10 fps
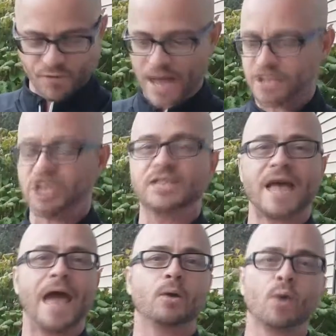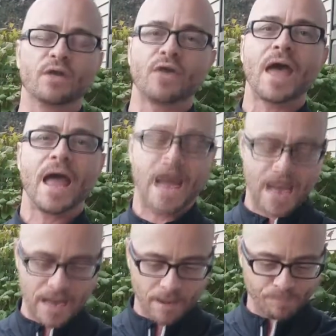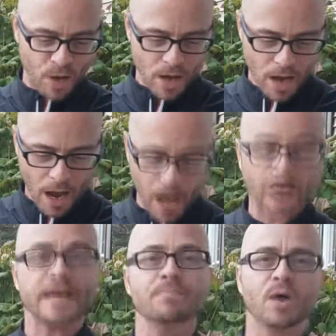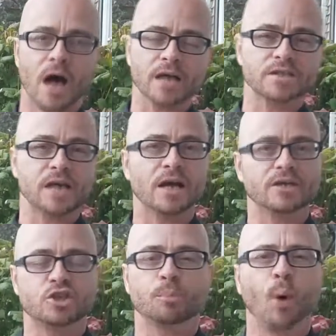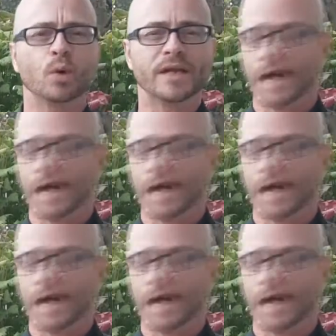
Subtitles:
veggies and with a chipotle